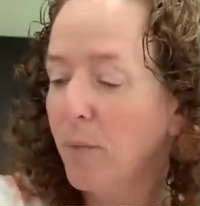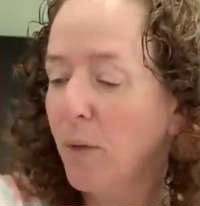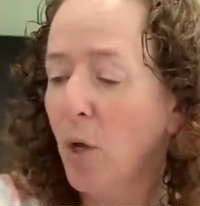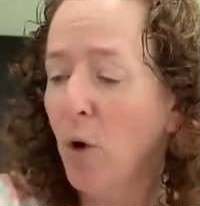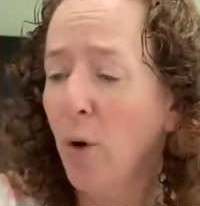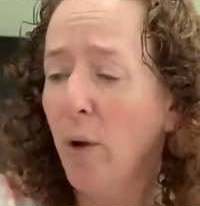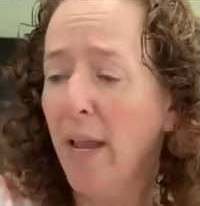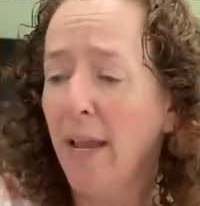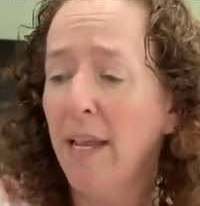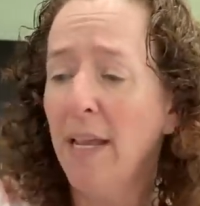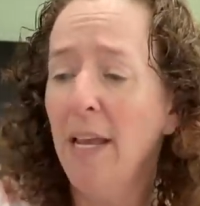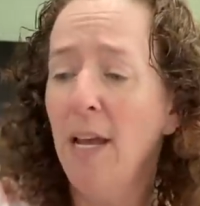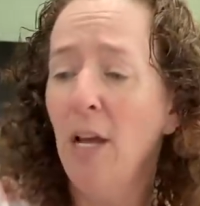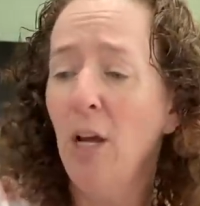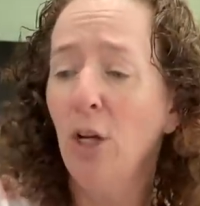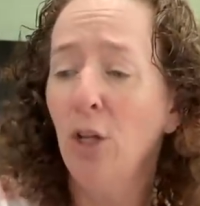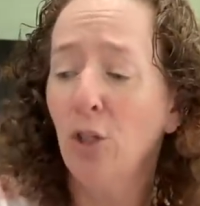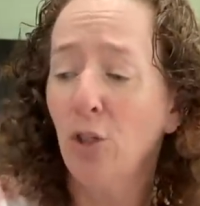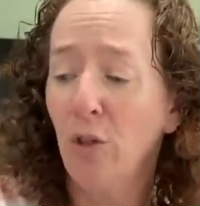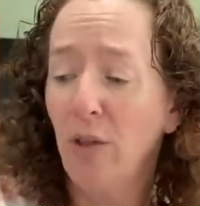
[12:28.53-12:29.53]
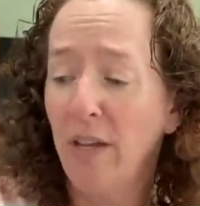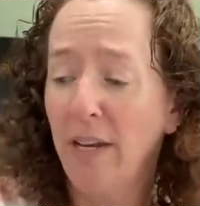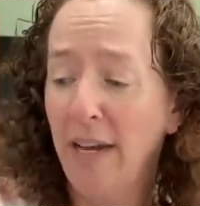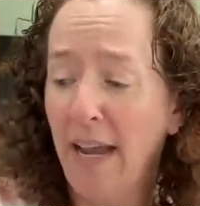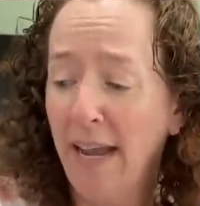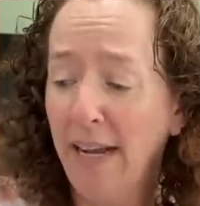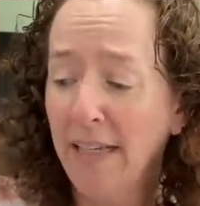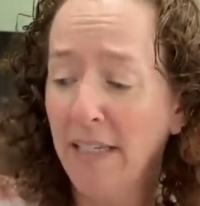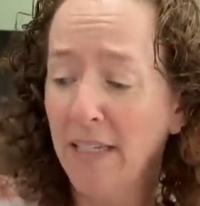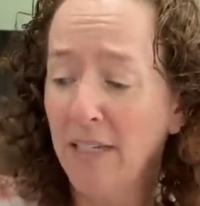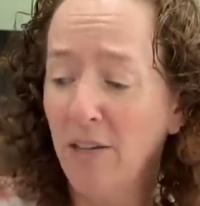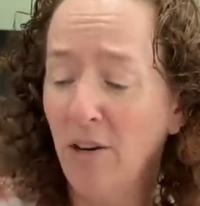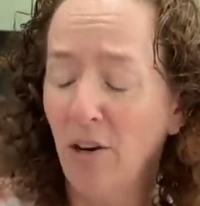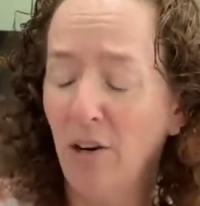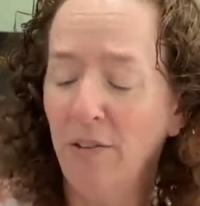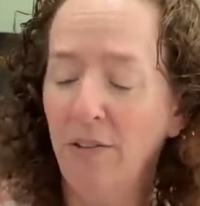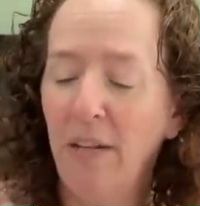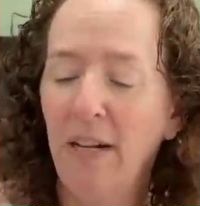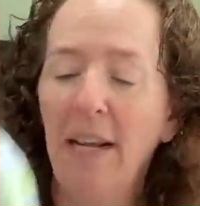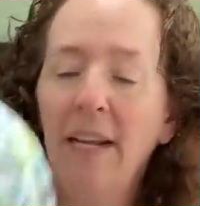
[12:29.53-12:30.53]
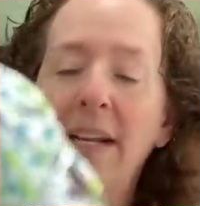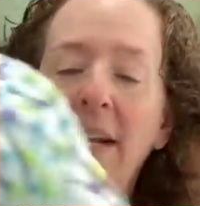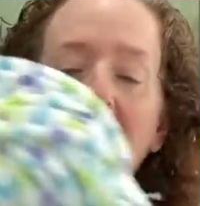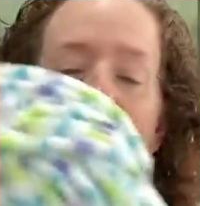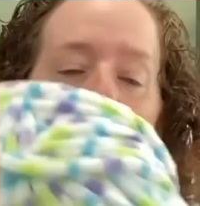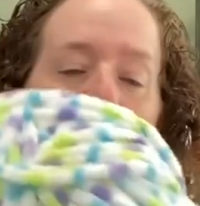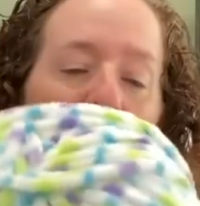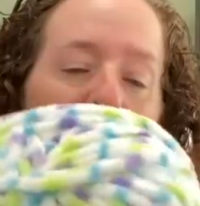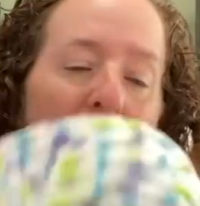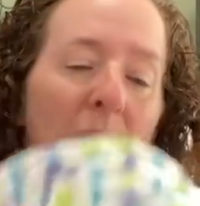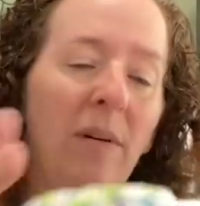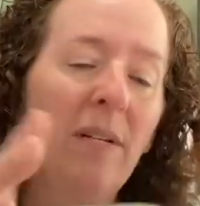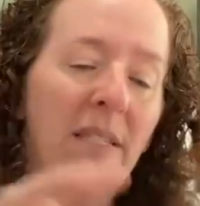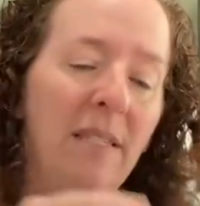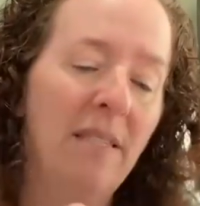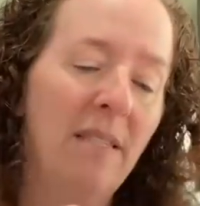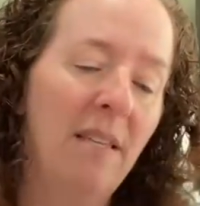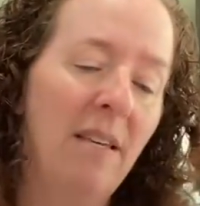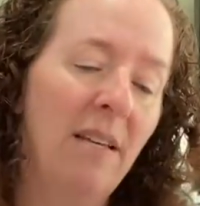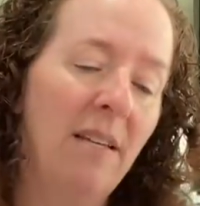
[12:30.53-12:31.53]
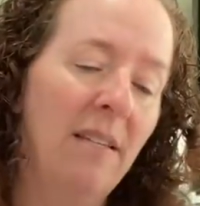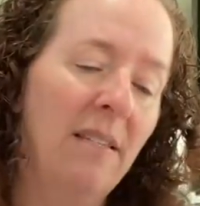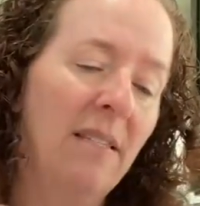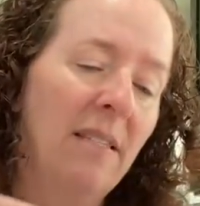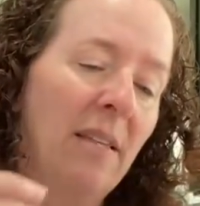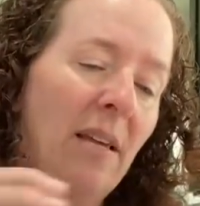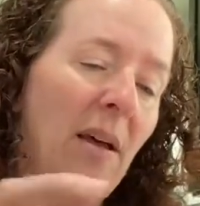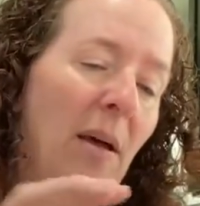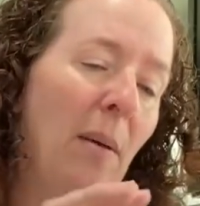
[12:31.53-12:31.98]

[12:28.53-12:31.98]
Okay, so the next yarn that I got was this